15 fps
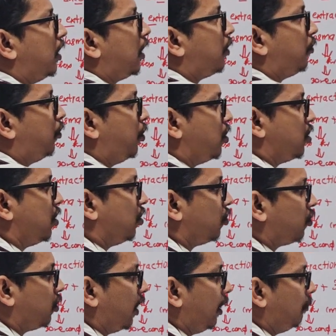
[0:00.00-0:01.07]
centrifuge the
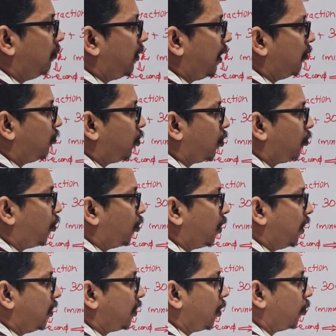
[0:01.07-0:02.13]
same thing for
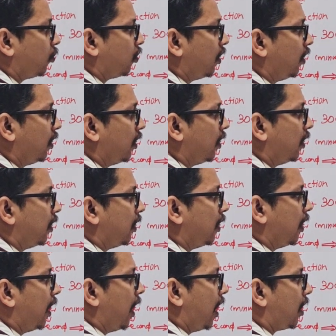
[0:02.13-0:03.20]
14,000
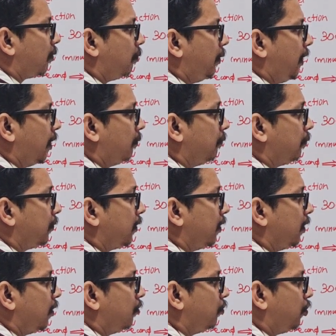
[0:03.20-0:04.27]
RPM
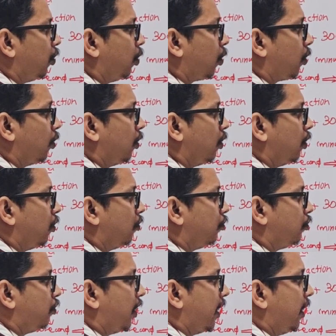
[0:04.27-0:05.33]
for
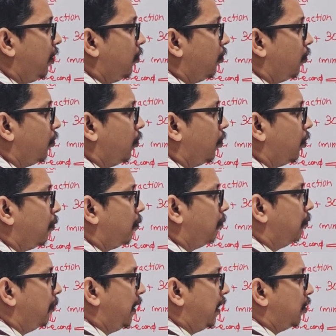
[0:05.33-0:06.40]

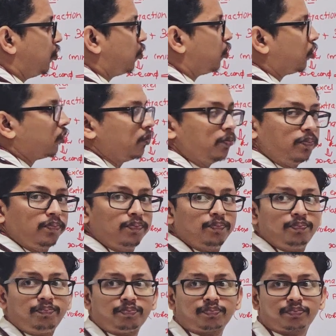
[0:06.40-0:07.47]
5 minutes.
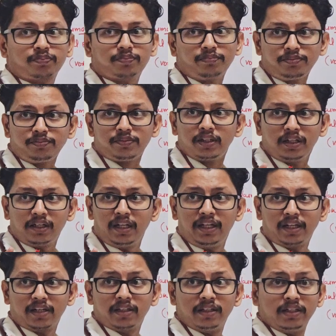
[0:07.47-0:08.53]

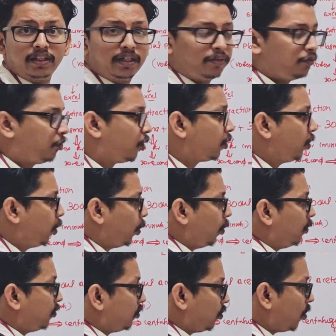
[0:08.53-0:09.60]
Clear? For
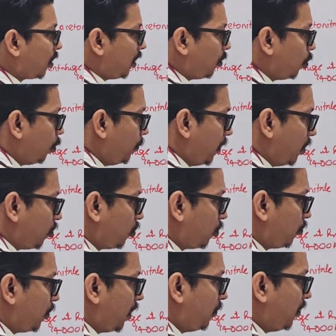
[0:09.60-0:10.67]
2 minutes.
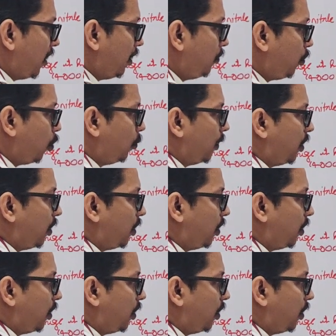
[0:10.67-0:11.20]
5 minutes, 2